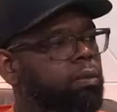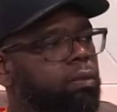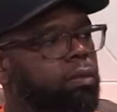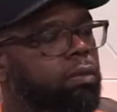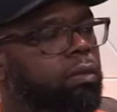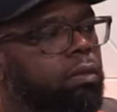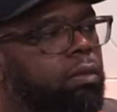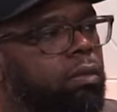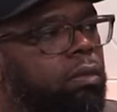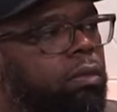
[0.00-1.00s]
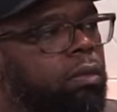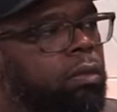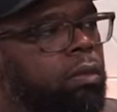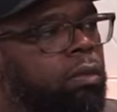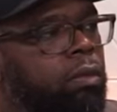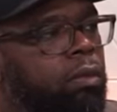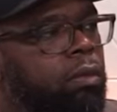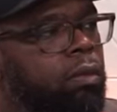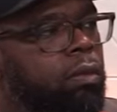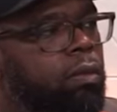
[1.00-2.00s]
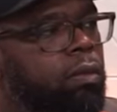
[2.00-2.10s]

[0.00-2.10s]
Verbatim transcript: Um, for